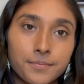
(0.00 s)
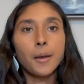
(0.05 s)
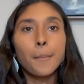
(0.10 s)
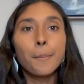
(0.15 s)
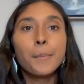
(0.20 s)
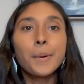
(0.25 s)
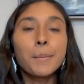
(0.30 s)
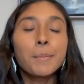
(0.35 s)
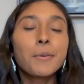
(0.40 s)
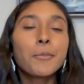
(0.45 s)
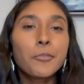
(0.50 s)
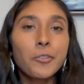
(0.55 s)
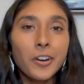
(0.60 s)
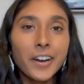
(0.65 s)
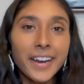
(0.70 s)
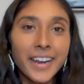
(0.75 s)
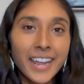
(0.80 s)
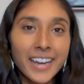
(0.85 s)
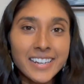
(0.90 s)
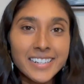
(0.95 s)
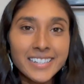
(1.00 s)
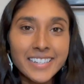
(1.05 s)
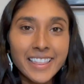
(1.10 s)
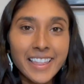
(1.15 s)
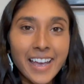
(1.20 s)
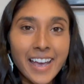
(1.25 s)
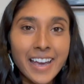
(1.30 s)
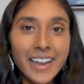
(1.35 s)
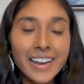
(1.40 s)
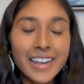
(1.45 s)
But before I get into
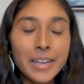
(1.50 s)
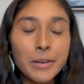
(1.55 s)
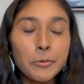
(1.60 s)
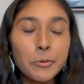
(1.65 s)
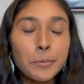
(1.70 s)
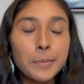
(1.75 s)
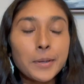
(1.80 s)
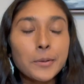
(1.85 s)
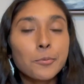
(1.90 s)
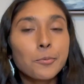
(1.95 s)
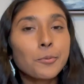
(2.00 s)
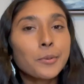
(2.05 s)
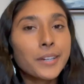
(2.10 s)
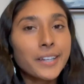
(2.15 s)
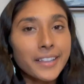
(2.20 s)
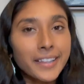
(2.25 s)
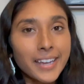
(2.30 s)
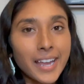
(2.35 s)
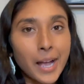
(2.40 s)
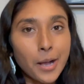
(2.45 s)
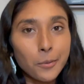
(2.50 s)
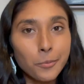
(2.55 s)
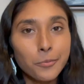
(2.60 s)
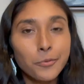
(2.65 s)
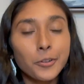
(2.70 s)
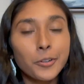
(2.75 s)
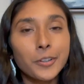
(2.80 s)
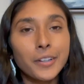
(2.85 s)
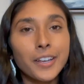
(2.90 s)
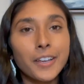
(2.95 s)
that, it will be really
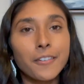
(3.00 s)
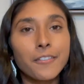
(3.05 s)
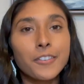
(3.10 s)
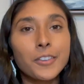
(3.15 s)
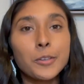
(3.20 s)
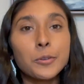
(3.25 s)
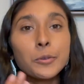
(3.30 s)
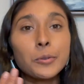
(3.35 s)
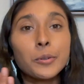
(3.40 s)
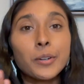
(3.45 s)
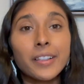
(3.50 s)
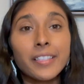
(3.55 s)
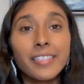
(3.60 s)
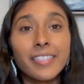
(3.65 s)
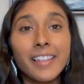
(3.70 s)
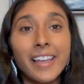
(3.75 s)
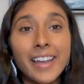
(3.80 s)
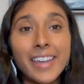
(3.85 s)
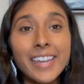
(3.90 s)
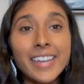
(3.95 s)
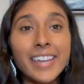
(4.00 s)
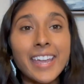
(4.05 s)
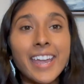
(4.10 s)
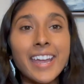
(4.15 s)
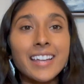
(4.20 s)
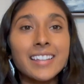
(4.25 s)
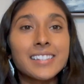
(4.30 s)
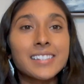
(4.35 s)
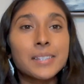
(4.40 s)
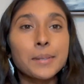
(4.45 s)
helpful if you like
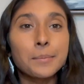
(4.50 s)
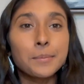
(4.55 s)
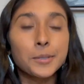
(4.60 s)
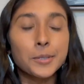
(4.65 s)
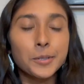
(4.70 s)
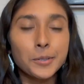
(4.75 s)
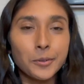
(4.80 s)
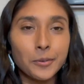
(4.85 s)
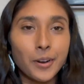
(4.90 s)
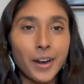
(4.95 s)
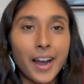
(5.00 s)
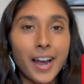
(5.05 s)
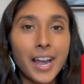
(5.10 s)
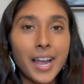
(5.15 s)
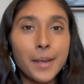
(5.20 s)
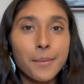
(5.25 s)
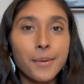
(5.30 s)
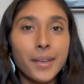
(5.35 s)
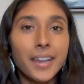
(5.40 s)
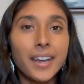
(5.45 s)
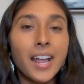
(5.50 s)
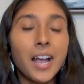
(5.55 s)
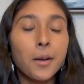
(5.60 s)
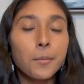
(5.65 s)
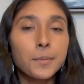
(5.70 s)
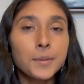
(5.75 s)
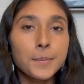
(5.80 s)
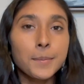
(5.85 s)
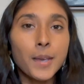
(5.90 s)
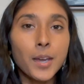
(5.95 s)
and subscribe. It
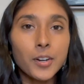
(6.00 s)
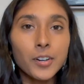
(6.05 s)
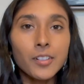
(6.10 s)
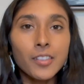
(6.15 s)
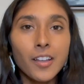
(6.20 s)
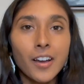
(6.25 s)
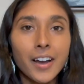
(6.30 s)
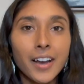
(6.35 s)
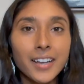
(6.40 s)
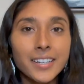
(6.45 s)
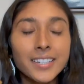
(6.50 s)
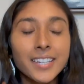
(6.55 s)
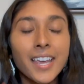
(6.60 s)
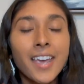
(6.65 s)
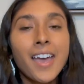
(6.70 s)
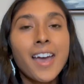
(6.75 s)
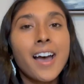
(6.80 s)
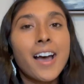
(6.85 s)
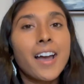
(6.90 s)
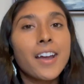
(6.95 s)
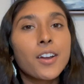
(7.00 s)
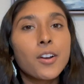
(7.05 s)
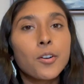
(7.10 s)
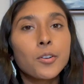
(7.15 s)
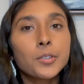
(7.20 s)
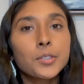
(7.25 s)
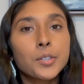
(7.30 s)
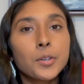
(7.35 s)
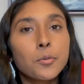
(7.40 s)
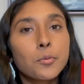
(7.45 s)
helps me out a lot. I
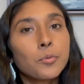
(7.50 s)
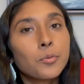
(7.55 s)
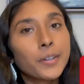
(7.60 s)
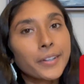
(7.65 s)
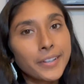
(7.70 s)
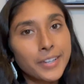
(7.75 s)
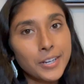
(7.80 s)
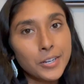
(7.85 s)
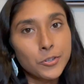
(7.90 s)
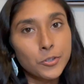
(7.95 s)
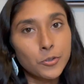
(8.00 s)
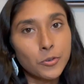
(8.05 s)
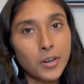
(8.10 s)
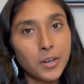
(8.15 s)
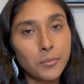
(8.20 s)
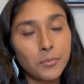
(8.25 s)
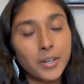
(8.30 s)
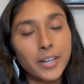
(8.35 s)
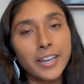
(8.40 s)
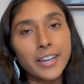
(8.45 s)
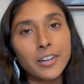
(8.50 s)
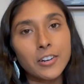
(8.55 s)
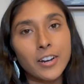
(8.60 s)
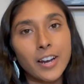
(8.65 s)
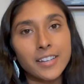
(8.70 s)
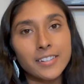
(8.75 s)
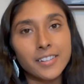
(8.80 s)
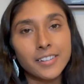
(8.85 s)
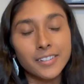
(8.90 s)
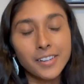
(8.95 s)
also really enjoy reading your
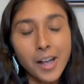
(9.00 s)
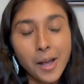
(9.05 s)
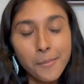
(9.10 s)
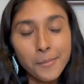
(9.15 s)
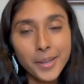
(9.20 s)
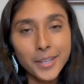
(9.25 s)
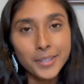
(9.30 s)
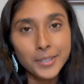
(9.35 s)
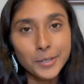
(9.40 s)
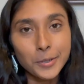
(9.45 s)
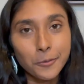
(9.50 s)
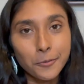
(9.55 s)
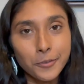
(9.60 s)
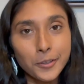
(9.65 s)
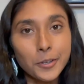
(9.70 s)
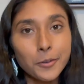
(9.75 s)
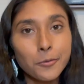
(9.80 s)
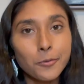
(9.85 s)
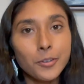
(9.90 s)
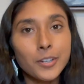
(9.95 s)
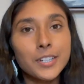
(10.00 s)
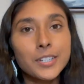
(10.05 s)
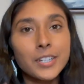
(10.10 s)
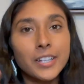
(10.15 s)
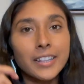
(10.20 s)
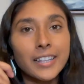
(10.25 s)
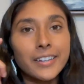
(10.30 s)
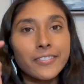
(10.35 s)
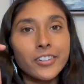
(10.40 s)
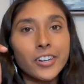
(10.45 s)
guys' comments, so feel free to
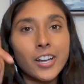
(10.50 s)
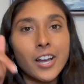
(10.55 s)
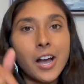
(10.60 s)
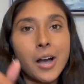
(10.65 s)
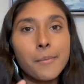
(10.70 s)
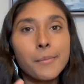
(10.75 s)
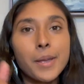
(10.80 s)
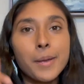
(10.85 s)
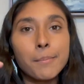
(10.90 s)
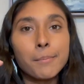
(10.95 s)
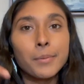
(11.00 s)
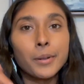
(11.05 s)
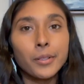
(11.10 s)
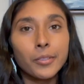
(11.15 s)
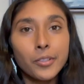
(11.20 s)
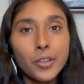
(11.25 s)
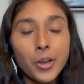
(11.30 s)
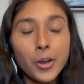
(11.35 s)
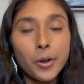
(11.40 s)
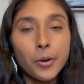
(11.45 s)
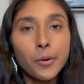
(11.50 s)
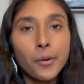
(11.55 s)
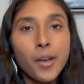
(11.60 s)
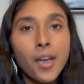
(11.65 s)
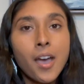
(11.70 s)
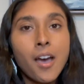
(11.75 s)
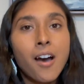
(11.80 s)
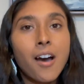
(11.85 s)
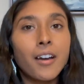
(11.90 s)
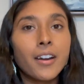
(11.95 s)
leave a comment below
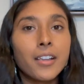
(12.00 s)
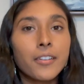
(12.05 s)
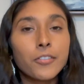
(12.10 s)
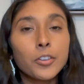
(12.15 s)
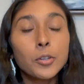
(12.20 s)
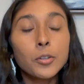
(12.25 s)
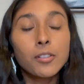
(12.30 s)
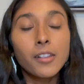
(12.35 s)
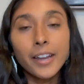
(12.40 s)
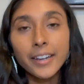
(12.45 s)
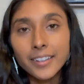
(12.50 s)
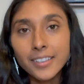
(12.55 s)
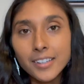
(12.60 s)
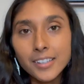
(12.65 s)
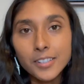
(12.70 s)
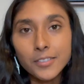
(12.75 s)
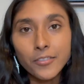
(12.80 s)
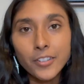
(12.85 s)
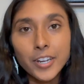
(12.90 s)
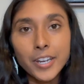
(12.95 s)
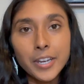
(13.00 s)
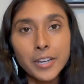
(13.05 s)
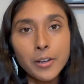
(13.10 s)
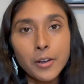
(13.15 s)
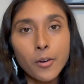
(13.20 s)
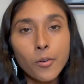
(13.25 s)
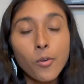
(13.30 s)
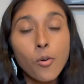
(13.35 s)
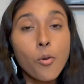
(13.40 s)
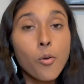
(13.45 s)
on if you like this
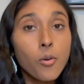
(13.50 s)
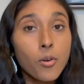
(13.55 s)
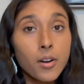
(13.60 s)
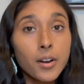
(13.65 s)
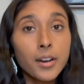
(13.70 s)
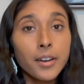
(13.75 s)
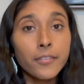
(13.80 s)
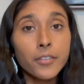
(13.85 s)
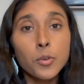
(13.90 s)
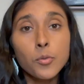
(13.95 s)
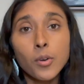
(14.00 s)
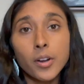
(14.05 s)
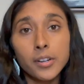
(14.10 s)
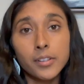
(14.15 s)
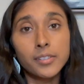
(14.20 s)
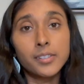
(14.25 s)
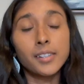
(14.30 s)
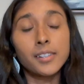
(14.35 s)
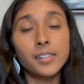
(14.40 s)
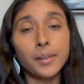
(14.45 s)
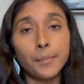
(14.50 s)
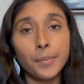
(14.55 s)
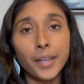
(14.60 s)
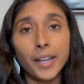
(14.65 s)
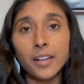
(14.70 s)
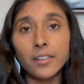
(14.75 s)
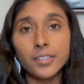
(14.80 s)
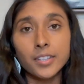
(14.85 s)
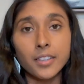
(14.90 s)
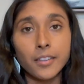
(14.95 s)
video or if you want to see something
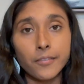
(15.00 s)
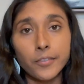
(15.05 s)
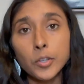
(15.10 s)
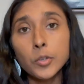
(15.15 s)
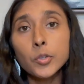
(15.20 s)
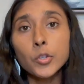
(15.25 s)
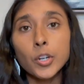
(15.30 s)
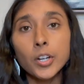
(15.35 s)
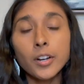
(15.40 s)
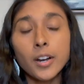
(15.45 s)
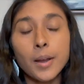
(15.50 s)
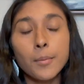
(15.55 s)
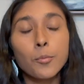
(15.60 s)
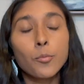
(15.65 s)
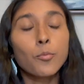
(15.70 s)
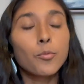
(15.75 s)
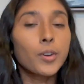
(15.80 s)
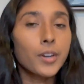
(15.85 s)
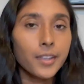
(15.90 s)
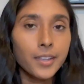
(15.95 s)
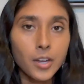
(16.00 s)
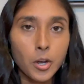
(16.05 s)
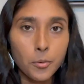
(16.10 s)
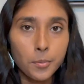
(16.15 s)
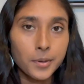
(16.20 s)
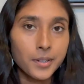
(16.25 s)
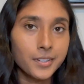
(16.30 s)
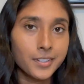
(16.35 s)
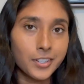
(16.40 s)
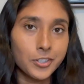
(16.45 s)
else in the future. I'm really
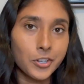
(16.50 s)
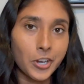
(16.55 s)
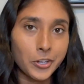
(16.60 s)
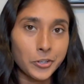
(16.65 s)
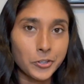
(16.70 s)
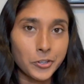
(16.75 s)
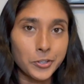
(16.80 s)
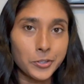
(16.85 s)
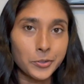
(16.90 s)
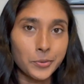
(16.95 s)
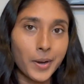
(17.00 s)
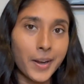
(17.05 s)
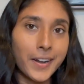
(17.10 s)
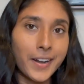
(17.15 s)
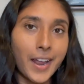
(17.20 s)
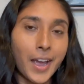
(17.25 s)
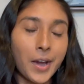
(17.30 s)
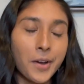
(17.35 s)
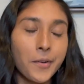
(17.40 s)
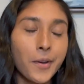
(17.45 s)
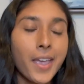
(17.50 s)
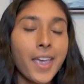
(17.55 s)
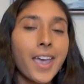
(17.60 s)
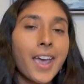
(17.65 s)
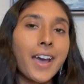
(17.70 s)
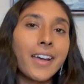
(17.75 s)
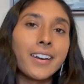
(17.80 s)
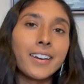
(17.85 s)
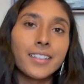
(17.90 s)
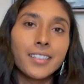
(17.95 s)
open to suggestions right now,
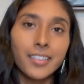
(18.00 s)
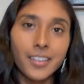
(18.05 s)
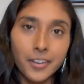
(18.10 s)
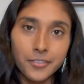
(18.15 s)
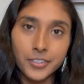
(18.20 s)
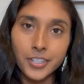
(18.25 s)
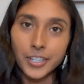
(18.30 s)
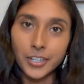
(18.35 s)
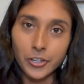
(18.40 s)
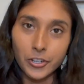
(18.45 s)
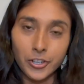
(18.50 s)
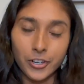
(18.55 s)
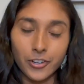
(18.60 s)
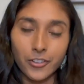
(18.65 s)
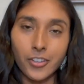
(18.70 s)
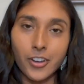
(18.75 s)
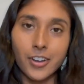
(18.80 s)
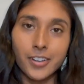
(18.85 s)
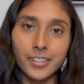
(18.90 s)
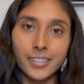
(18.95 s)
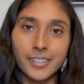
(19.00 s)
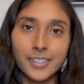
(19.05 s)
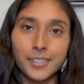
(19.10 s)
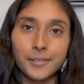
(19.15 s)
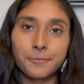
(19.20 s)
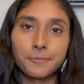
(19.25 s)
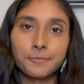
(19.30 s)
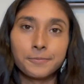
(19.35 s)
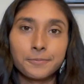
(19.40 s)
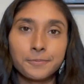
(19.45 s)
and I'd love to hear your thoughts.
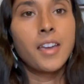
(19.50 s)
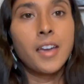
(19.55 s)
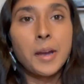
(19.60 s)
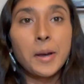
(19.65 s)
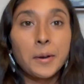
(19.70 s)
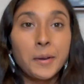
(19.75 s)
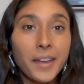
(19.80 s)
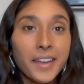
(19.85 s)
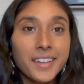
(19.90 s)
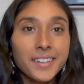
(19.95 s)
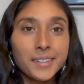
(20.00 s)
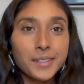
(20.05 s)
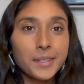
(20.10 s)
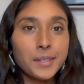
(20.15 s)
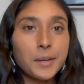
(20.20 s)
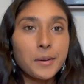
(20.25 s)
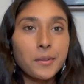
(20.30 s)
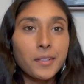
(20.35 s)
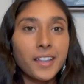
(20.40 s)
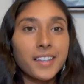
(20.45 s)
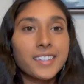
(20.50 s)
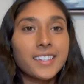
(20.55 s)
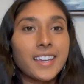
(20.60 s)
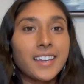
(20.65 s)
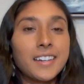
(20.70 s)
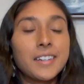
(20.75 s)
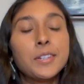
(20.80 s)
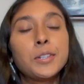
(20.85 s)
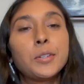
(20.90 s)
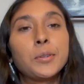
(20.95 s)
Okay, so let's
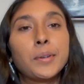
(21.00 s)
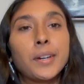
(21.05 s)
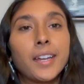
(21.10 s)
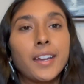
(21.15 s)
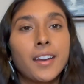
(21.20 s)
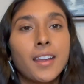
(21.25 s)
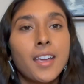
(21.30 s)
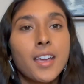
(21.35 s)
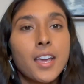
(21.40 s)
get into it.